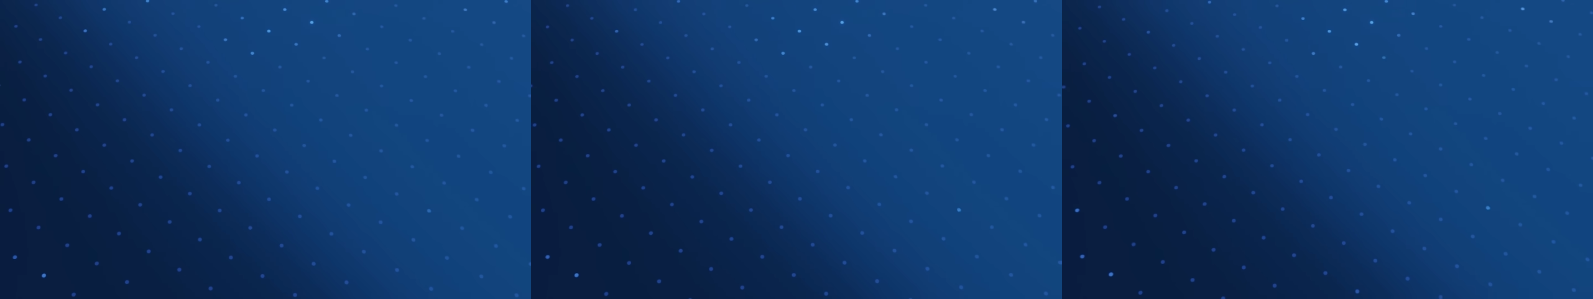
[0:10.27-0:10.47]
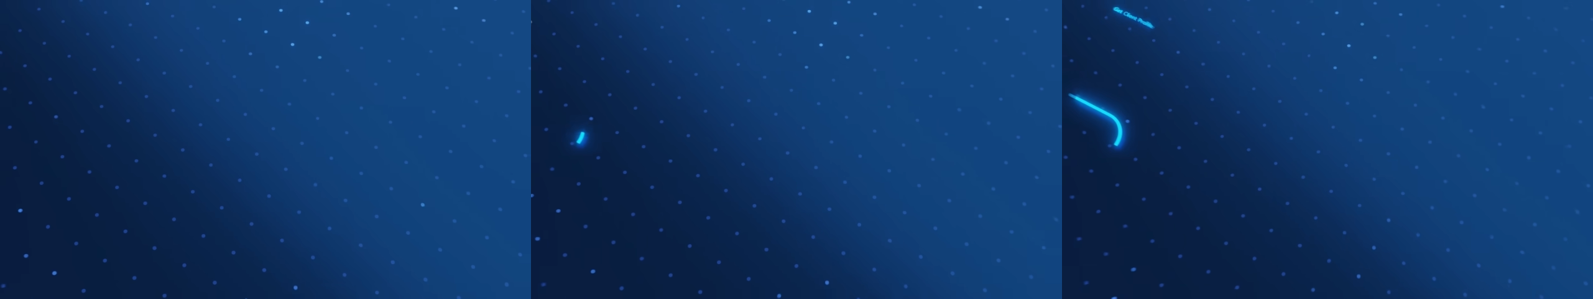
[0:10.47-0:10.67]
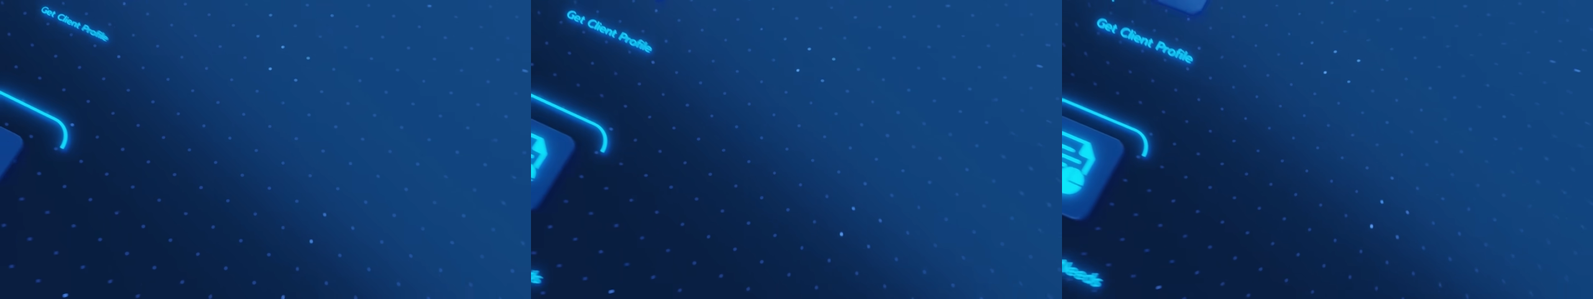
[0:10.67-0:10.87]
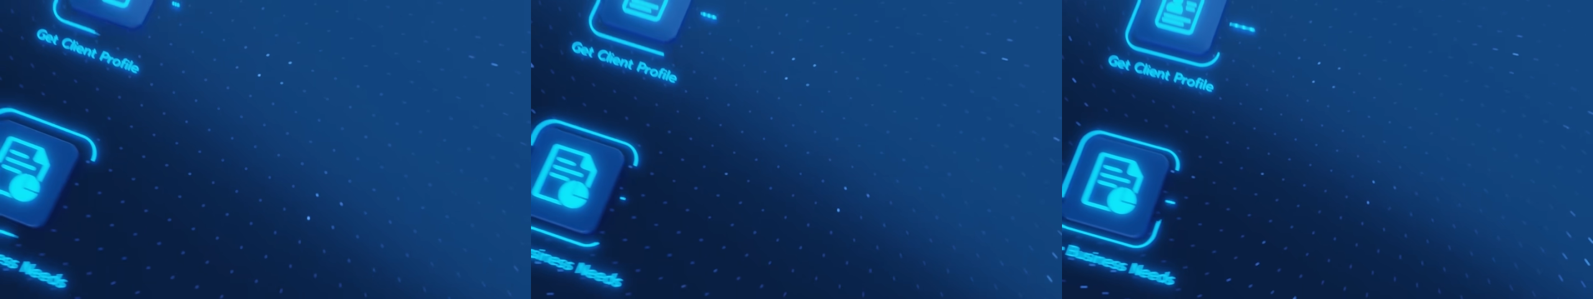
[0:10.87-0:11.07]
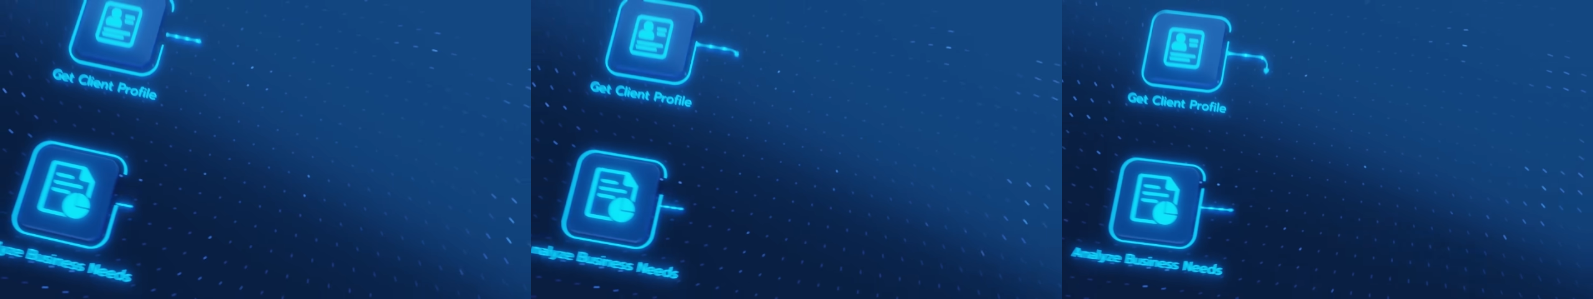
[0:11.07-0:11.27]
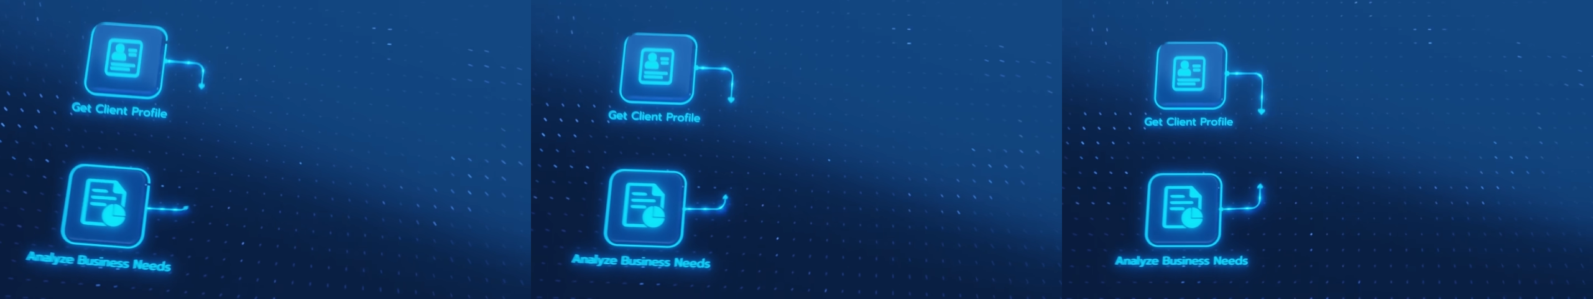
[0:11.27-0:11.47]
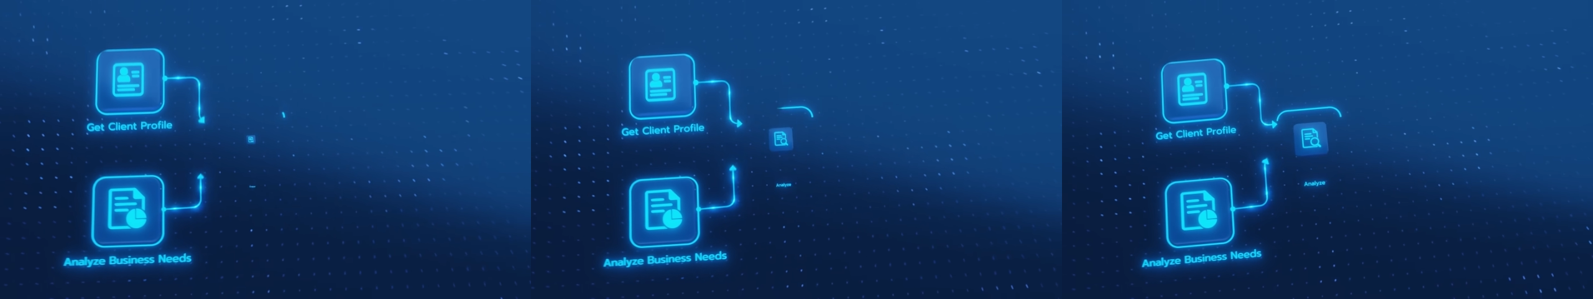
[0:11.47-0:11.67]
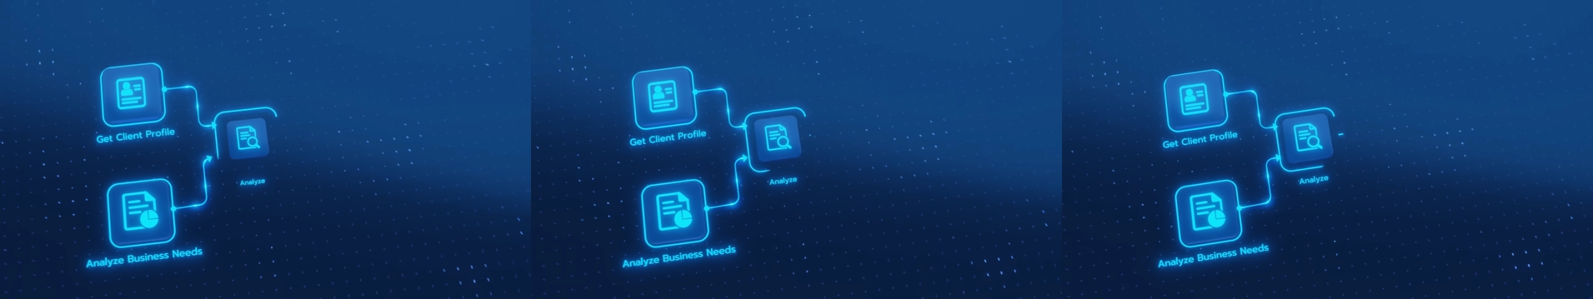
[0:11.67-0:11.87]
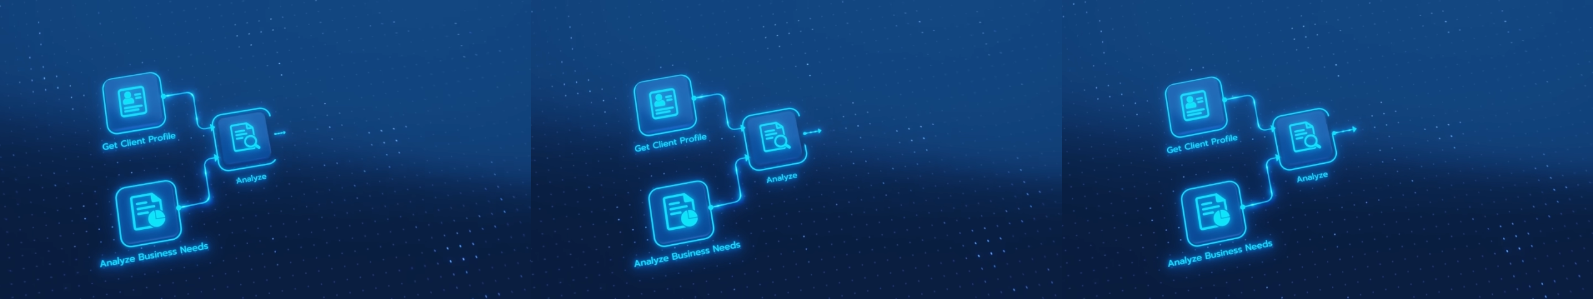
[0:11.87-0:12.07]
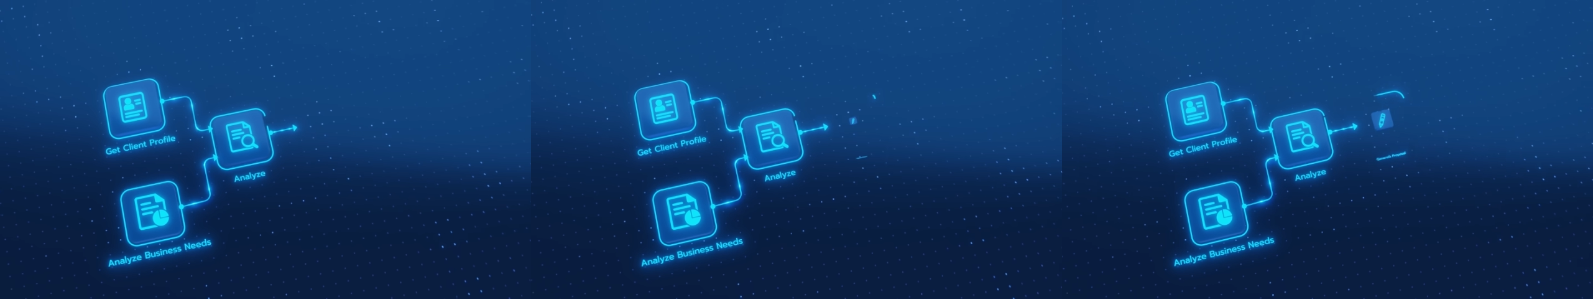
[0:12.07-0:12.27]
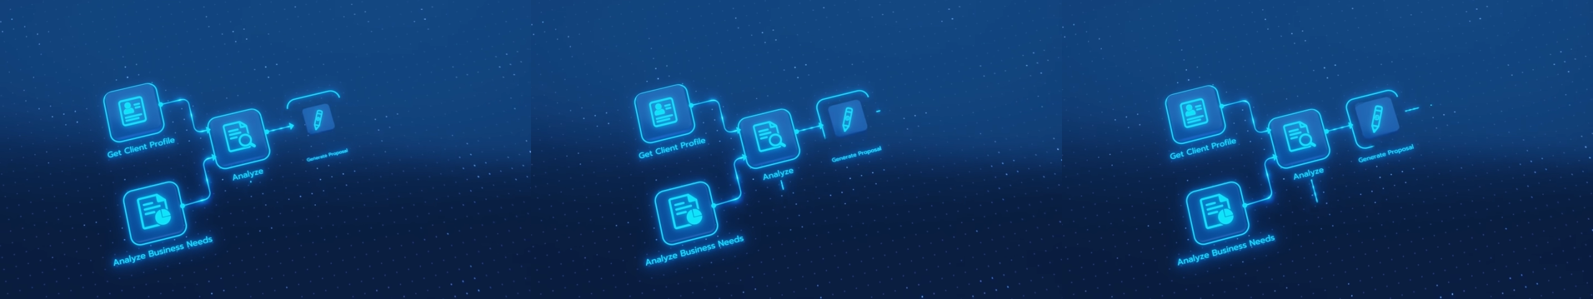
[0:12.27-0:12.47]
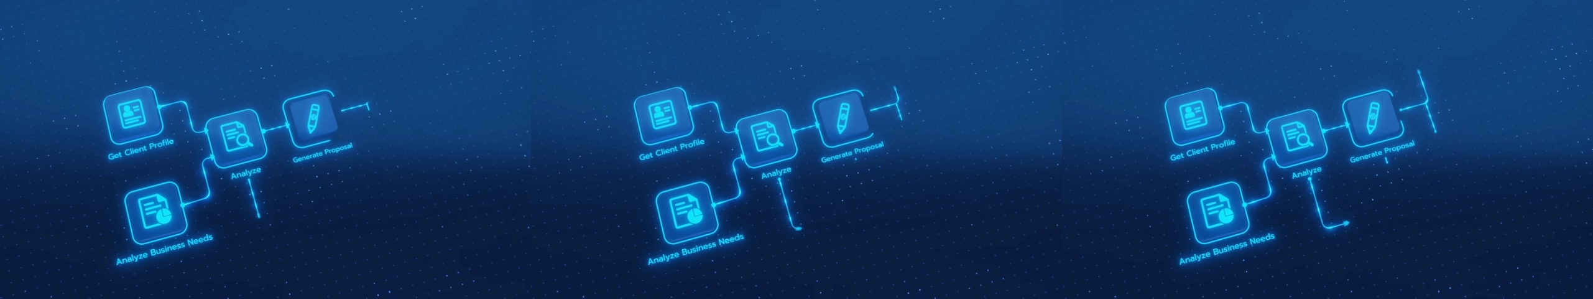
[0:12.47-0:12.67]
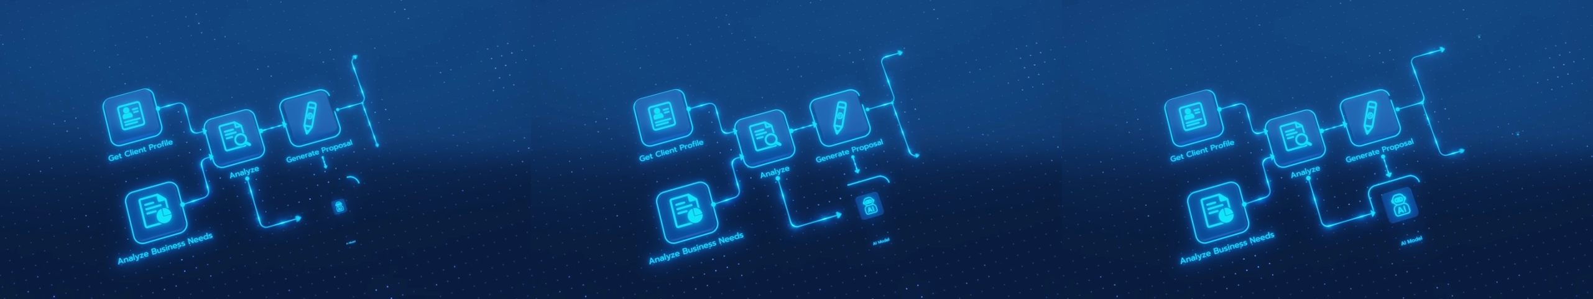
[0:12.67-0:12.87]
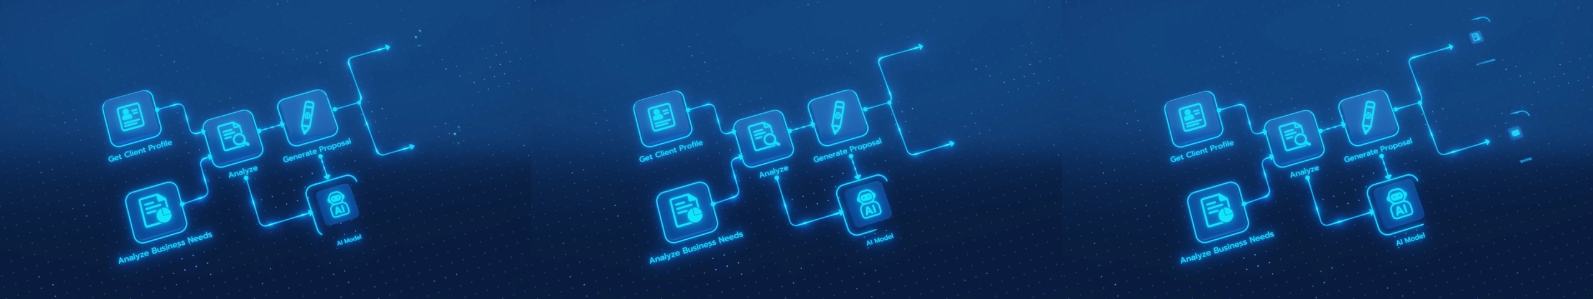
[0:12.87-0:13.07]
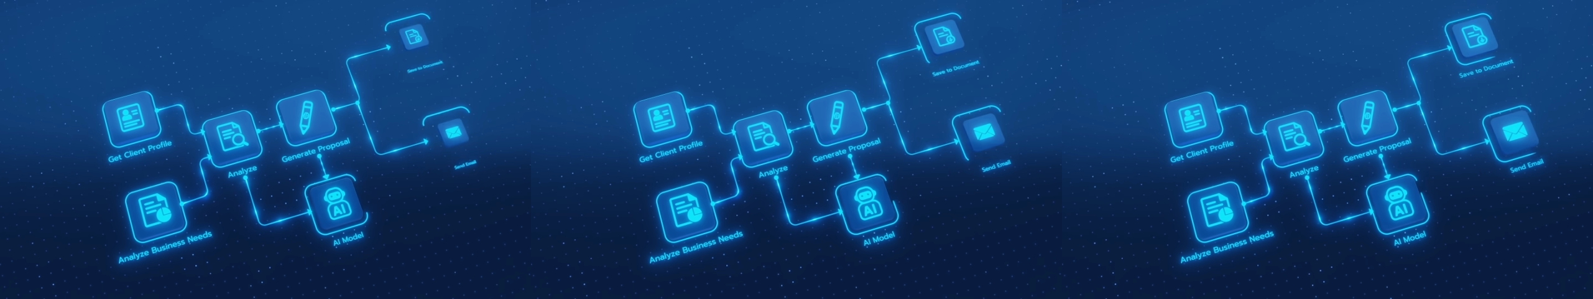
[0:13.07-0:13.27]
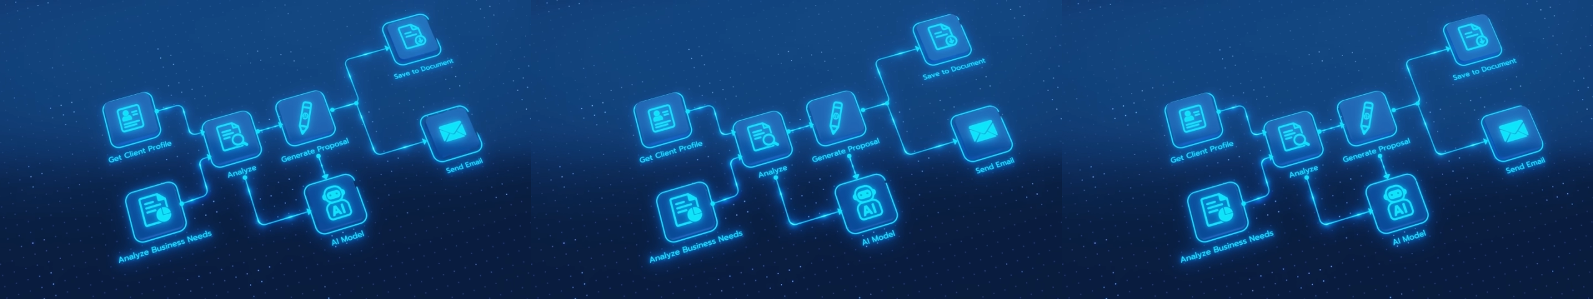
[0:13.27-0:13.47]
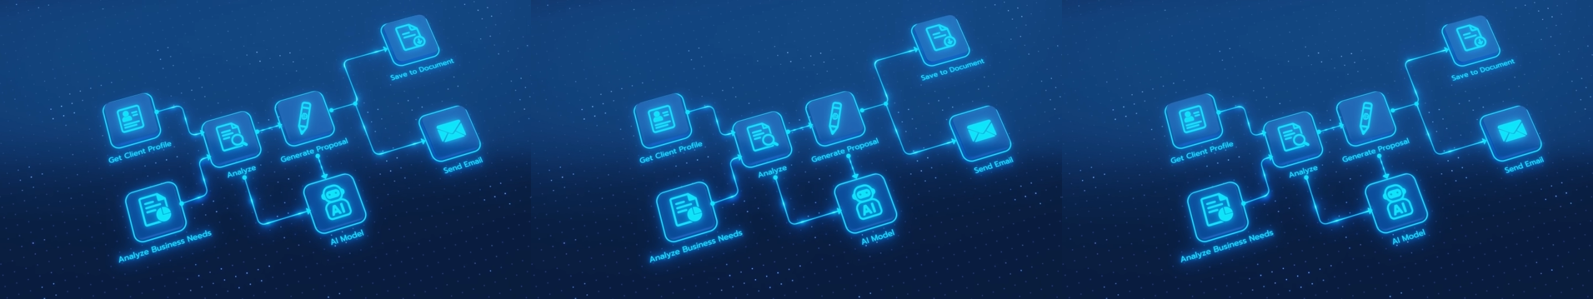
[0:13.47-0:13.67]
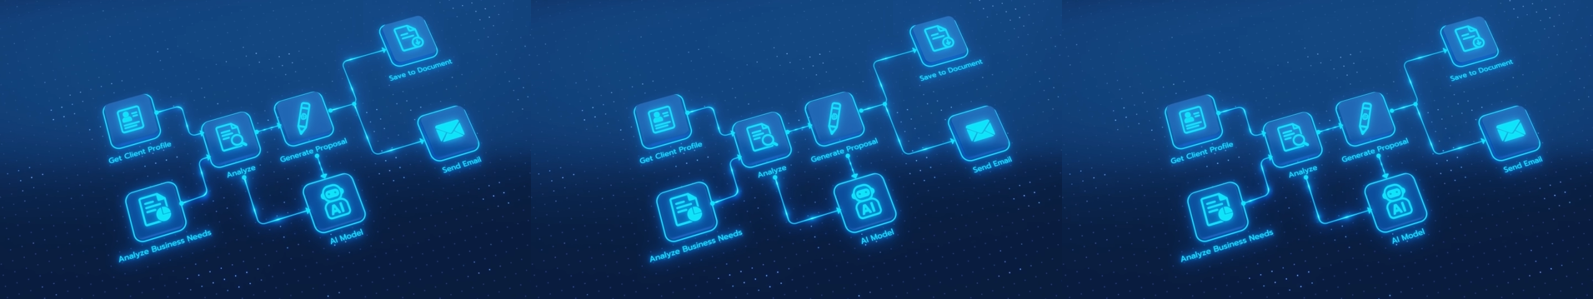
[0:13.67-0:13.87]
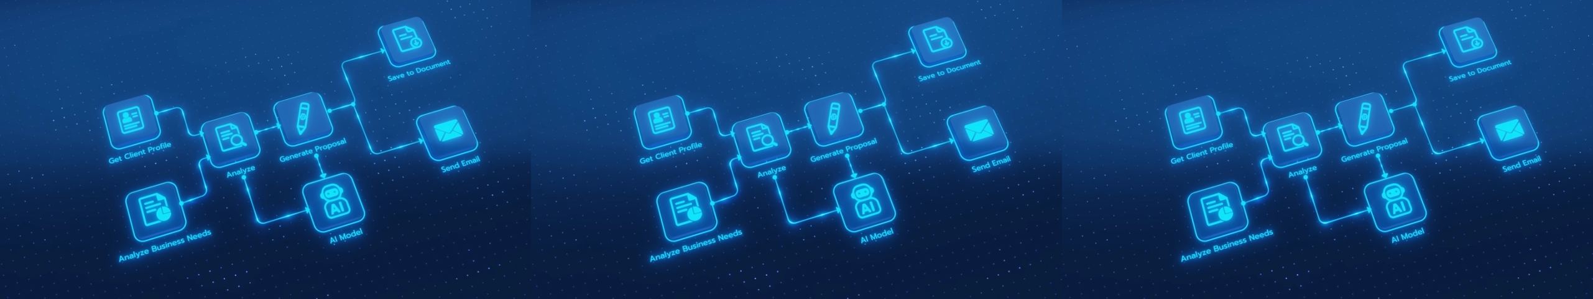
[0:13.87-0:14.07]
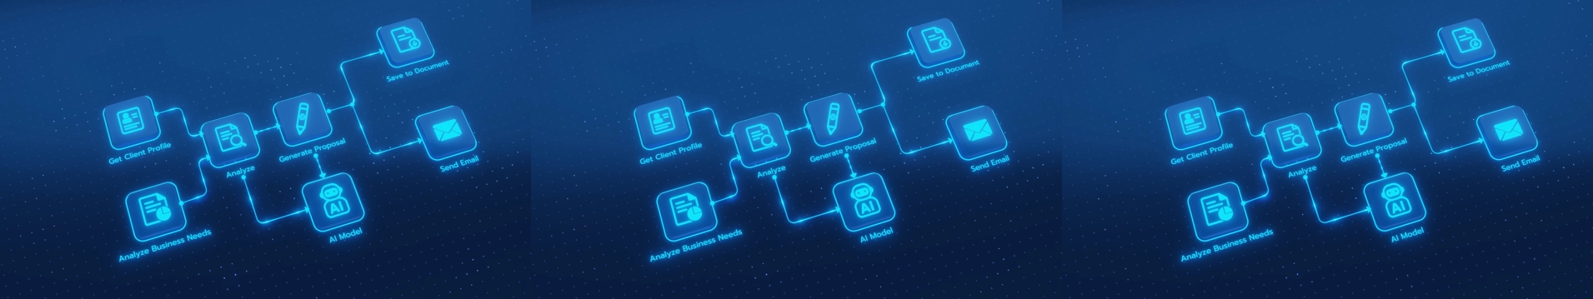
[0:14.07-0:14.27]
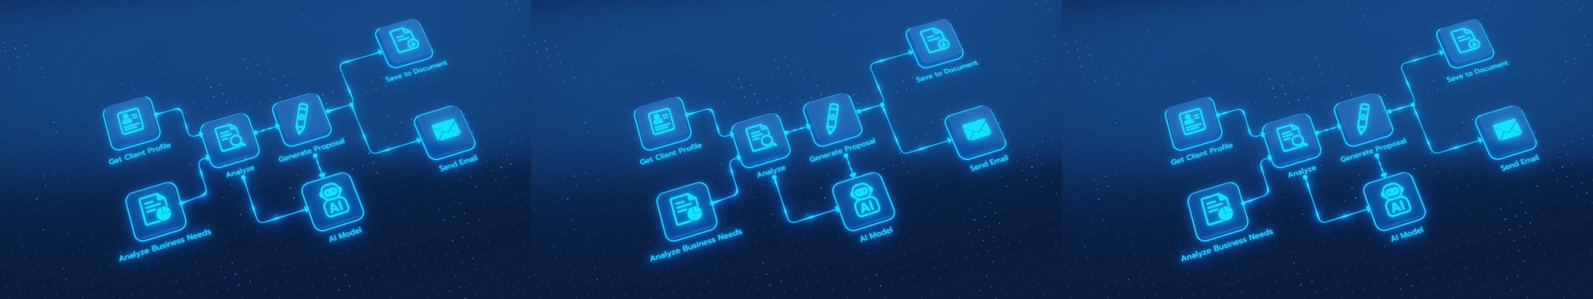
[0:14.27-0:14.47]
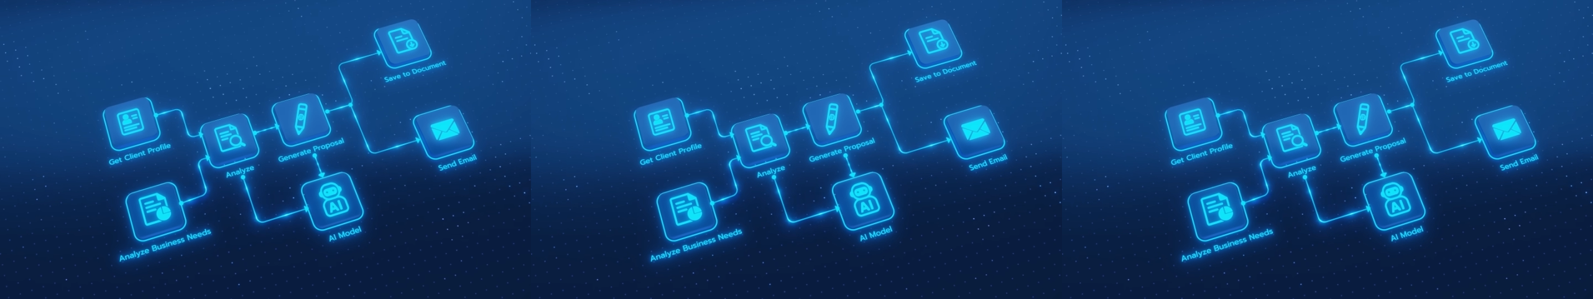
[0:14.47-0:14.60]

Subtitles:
No face is visible, so there are no lips to read.